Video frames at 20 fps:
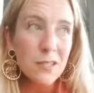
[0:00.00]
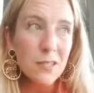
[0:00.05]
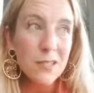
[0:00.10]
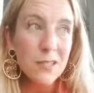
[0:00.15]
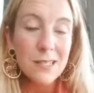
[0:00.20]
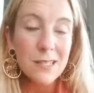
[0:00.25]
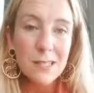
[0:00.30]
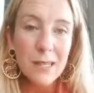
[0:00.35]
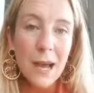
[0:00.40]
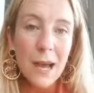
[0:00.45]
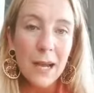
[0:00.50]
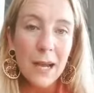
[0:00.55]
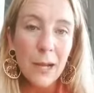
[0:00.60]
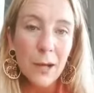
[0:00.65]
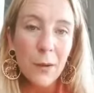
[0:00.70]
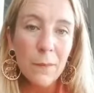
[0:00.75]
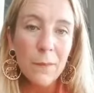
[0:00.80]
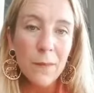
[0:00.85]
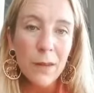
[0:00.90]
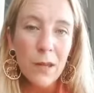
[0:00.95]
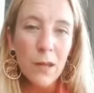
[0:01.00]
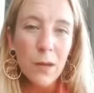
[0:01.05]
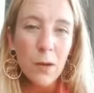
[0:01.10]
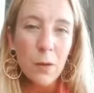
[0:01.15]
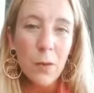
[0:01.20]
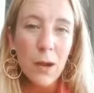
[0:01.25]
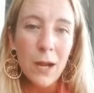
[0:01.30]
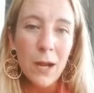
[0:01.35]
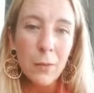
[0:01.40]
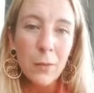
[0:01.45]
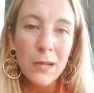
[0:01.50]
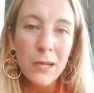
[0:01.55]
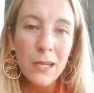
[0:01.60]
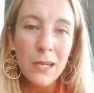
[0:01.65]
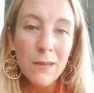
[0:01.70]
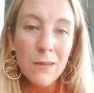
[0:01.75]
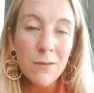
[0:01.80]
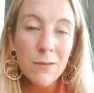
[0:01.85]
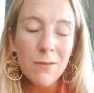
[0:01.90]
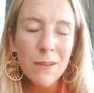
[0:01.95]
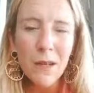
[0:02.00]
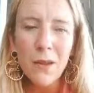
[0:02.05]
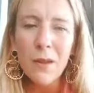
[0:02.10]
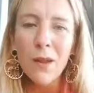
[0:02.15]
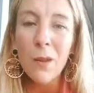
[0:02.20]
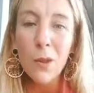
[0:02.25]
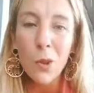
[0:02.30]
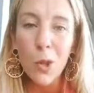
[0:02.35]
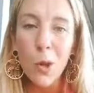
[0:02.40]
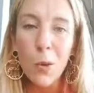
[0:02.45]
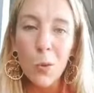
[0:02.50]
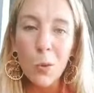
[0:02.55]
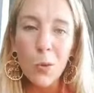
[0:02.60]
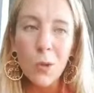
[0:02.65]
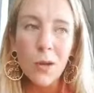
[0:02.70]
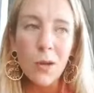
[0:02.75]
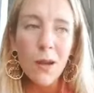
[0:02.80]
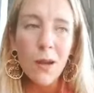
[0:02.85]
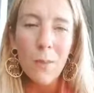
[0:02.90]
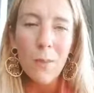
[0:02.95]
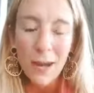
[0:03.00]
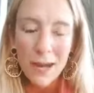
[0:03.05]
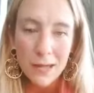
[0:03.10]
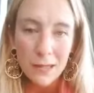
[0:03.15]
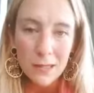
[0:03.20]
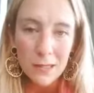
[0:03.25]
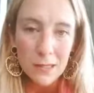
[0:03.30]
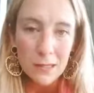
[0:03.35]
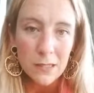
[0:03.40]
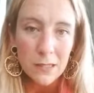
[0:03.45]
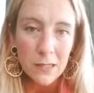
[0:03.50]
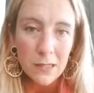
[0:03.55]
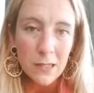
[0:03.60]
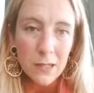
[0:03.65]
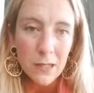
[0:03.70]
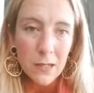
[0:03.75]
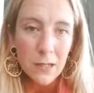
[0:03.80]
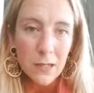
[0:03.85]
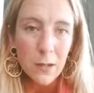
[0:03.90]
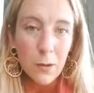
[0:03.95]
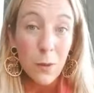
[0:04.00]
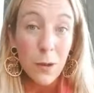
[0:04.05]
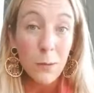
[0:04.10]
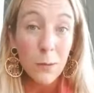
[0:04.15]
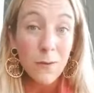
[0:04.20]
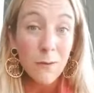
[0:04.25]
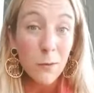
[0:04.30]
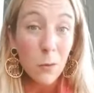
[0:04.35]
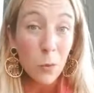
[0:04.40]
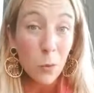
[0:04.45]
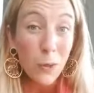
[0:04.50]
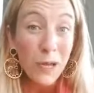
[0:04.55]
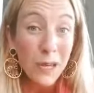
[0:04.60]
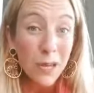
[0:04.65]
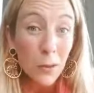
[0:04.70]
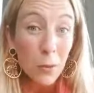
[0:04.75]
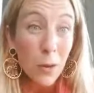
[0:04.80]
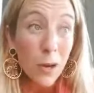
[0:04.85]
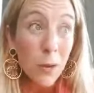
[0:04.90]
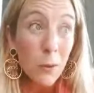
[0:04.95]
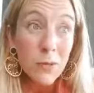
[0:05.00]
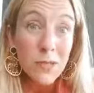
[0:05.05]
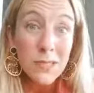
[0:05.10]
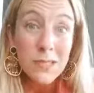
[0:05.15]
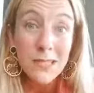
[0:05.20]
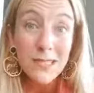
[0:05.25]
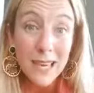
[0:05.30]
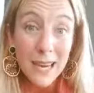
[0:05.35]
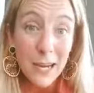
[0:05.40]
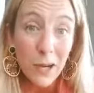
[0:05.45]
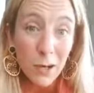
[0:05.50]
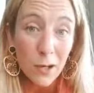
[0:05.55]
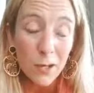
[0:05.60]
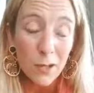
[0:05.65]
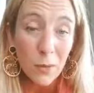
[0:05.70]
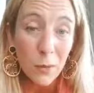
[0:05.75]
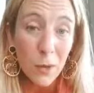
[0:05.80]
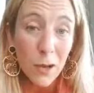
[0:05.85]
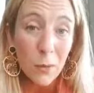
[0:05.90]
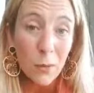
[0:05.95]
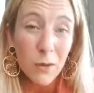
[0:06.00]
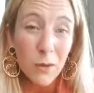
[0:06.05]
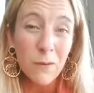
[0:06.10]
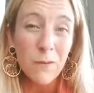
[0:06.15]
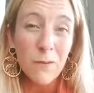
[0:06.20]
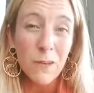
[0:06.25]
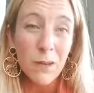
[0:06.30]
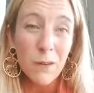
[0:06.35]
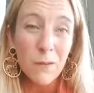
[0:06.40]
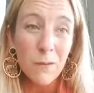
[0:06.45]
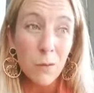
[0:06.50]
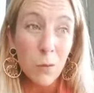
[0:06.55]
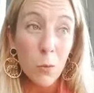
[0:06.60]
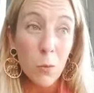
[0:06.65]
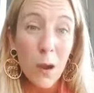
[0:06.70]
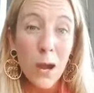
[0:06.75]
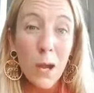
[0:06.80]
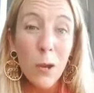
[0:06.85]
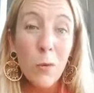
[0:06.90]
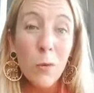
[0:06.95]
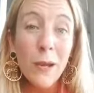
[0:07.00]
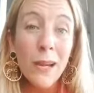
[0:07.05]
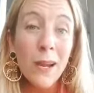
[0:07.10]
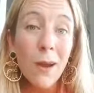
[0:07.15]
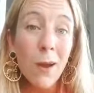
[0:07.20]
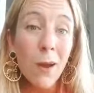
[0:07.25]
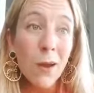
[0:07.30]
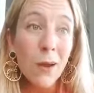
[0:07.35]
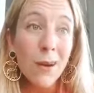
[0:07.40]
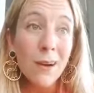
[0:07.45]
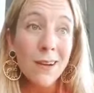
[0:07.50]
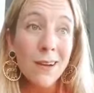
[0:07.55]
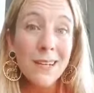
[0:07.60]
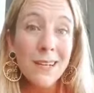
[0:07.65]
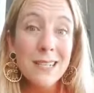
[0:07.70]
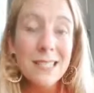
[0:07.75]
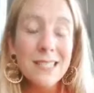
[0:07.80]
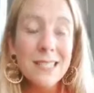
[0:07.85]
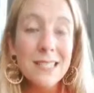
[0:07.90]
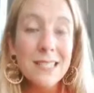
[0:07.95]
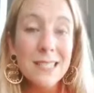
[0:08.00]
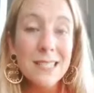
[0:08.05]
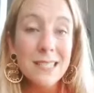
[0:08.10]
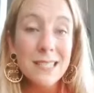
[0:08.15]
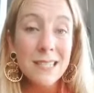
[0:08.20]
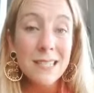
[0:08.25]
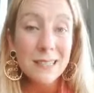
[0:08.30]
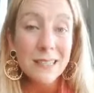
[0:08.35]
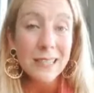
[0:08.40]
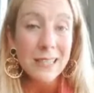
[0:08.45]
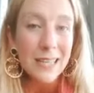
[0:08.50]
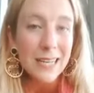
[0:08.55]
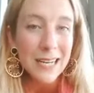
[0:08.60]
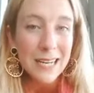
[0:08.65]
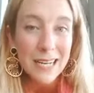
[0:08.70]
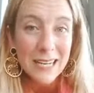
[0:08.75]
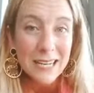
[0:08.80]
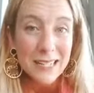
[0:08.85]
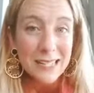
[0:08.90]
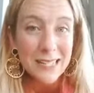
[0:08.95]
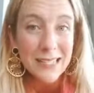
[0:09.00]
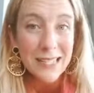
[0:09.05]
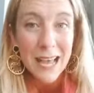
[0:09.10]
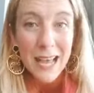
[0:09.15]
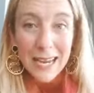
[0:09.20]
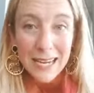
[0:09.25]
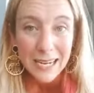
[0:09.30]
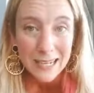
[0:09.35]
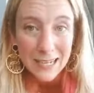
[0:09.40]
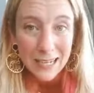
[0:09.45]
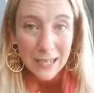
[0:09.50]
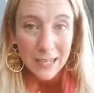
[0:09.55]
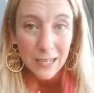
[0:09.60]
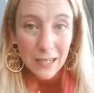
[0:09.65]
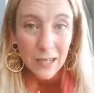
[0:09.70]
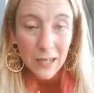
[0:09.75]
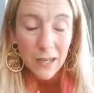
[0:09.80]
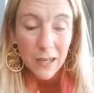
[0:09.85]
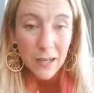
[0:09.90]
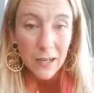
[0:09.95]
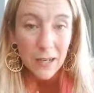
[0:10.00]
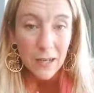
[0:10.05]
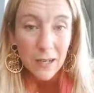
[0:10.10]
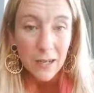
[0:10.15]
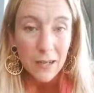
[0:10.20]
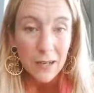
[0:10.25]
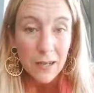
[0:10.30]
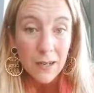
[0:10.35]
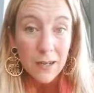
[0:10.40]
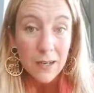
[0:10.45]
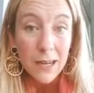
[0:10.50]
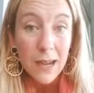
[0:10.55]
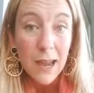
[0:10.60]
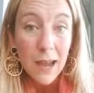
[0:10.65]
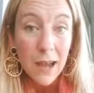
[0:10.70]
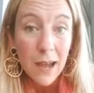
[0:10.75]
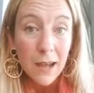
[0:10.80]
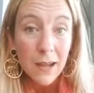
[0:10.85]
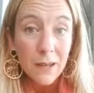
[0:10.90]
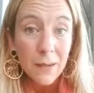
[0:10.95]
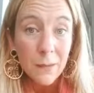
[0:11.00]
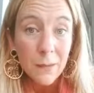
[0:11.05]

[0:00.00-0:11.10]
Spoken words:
the desire, why we feel alone, abandoned, why we feel weak, why we're scared, why we're fearful, why we are consistently in anxiety. Yeah.